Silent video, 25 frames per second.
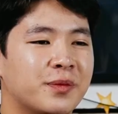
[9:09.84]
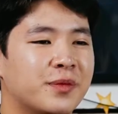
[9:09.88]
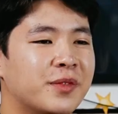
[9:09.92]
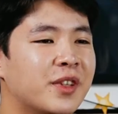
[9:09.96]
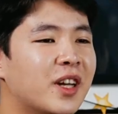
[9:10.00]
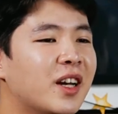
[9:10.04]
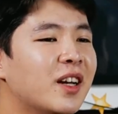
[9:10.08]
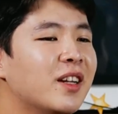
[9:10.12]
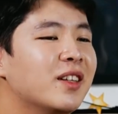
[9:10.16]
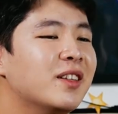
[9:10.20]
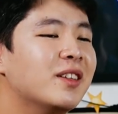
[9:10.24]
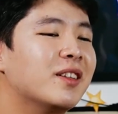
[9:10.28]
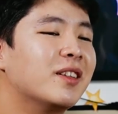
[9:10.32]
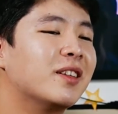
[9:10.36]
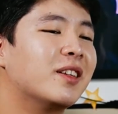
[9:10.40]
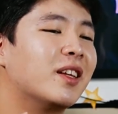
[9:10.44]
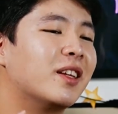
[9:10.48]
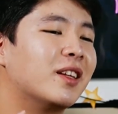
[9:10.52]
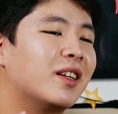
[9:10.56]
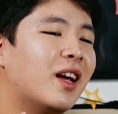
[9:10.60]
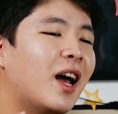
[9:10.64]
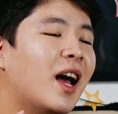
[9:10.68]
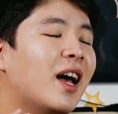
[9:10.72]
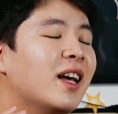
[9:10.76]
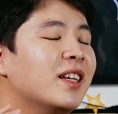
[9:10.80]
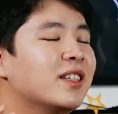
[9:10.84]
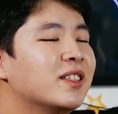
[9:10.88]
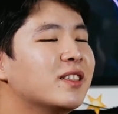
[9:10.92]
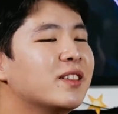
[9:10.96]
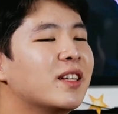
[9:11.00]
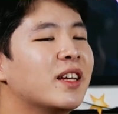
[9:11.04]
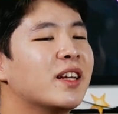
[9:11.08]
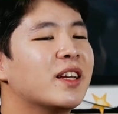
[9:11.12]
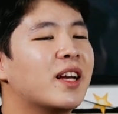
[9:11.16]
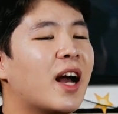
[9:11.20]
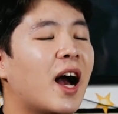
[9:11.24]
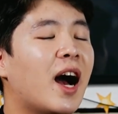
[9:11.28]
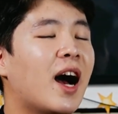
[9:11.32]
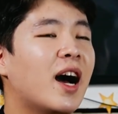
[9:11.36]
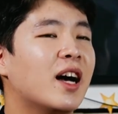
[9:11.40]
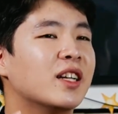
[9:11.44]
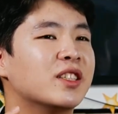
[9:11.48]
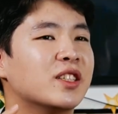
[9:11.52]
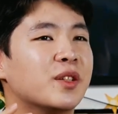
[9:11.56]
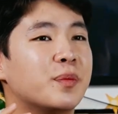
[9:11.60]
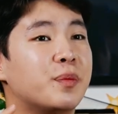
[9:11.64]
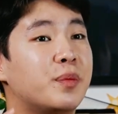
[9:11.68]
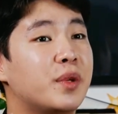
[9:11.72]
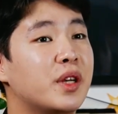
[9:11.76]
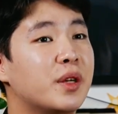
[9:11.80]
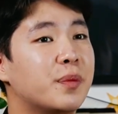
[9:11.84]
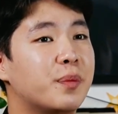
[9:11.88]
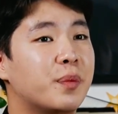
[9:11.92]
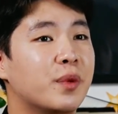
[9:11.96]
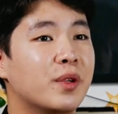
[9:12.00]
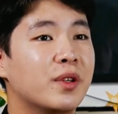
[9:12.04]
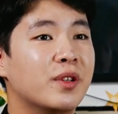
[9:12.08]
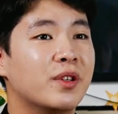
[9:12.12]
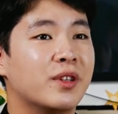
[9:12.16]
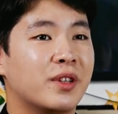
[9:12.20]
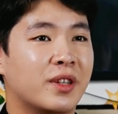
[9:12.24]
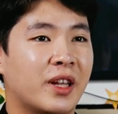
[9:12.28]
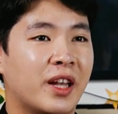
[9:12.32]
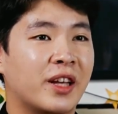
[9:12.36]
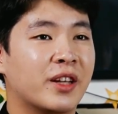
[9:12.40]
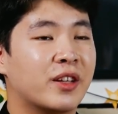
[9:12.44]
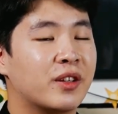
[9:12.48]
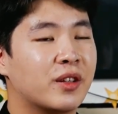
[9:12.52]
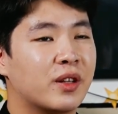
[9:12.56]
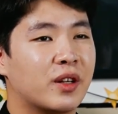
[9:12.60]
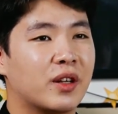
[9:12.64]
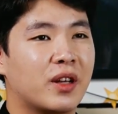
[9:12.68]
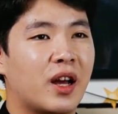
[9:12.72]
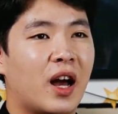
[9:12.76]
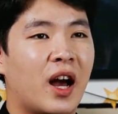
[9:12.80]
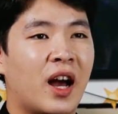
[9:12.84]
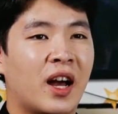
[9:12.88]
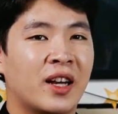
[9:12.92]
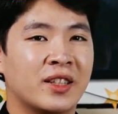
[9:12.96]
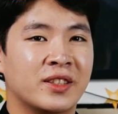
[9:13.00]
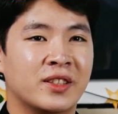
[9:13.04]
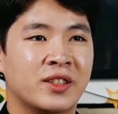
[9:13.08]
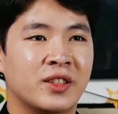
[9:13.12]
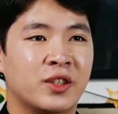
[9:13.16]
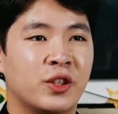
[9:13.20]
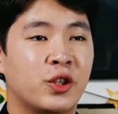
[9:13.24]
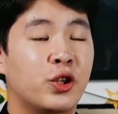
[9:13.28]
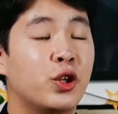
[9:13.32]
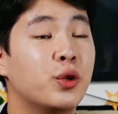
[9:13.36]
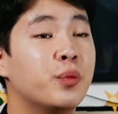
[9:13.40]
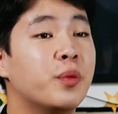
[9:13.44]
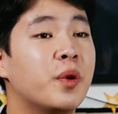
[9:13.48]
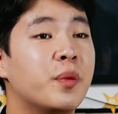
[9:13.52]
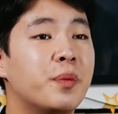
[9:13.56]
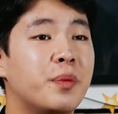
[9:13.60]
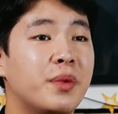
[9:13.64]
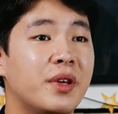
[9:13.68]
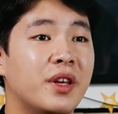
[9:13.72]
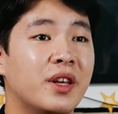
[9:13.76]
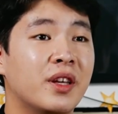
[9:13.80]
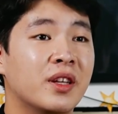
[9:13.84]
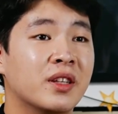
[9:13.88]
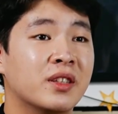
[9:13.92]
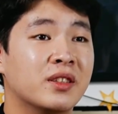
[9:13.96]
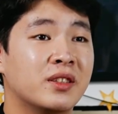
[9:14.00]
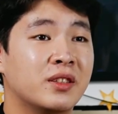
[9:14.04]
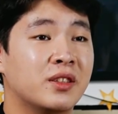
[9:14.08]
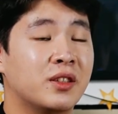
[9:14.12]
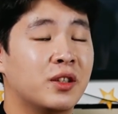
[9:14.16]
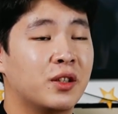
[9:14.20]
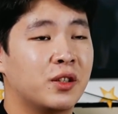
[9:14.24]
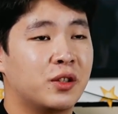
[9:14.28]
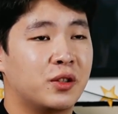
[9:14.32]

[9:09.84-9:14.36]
not as like other people, like as human beings.